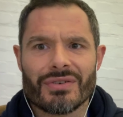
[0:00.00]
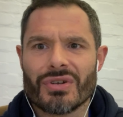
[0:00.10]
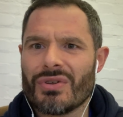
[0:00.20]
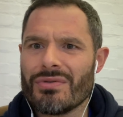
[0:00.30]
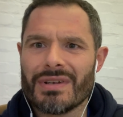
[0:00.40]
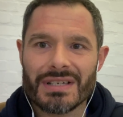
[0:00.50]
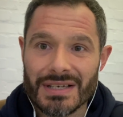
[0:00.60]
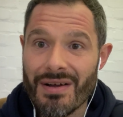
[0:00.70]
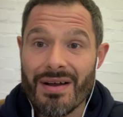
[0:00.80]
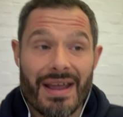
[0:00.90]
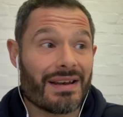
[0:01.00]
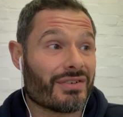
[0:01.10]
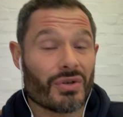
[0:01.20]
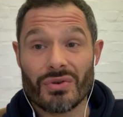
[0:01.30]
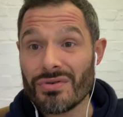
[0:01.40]
to do design,
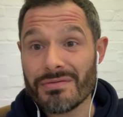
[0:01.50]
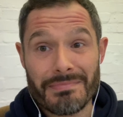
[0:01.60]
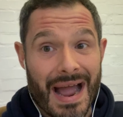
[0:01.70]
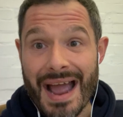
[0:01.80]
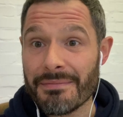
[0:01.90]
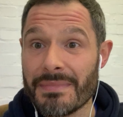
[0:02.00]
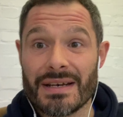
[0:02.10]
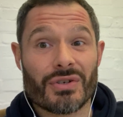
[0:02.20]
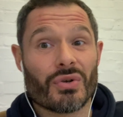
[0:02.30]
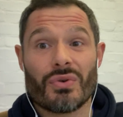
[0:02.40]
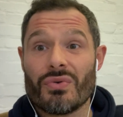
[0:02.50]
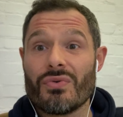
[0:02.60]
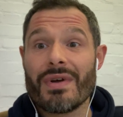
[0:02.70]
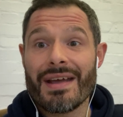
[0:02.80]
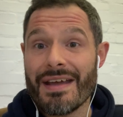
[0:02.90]
to do admin, to
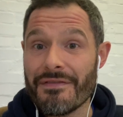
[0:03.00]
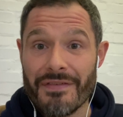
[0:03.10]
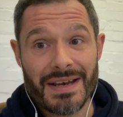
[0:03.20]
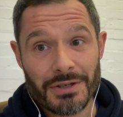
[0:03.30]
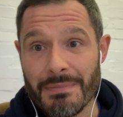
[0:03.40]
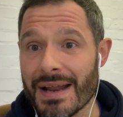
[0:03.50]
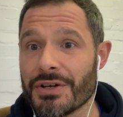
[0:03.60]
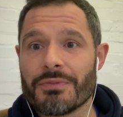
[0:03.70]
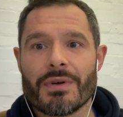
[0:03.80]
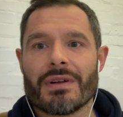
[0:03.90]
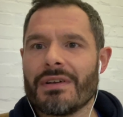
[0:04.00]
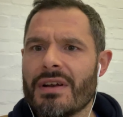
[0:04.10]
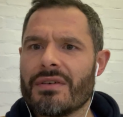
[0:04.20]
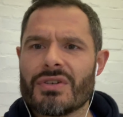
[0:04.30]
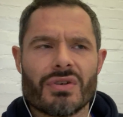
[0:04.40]
do events management, you
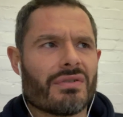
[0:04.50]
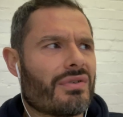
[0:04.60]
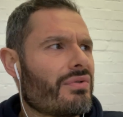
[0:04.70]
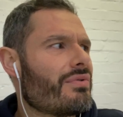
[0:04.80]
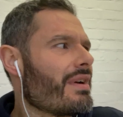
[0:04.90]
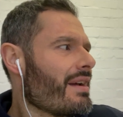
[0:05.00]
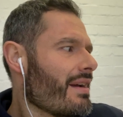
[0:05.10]
know, to do